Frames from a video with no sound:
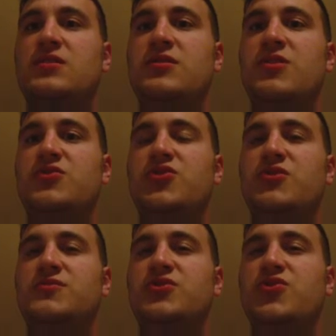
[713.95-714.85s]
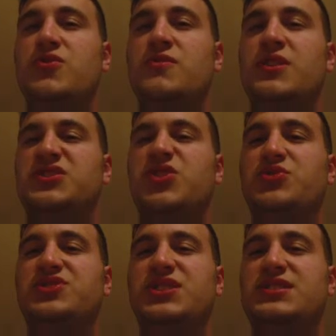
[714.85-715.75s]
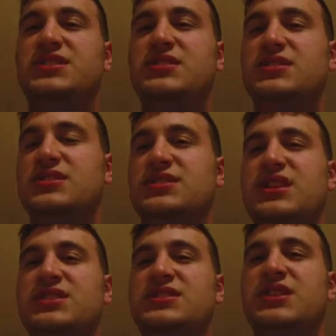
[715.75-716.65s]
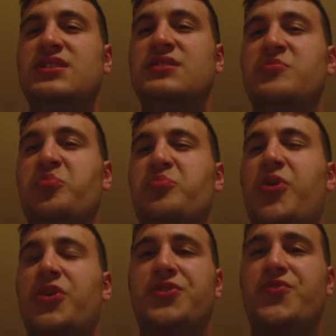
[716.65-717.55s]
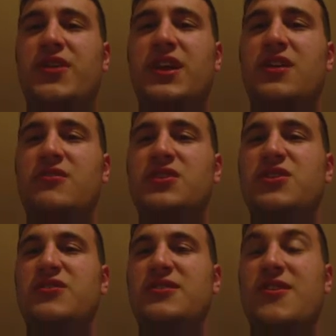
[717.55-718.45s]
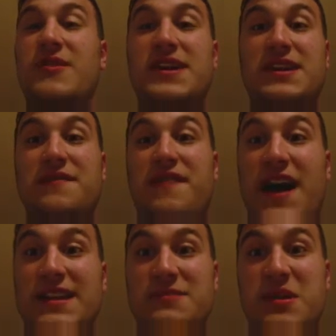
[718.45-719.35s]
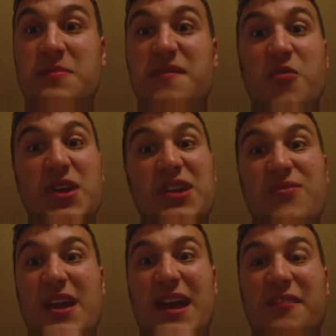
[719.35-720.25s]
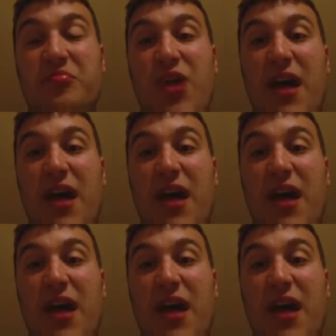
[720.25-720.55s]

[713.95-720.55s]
you know, your your associate Tintin pawned a ring here a year ago. He confided me before he ran out of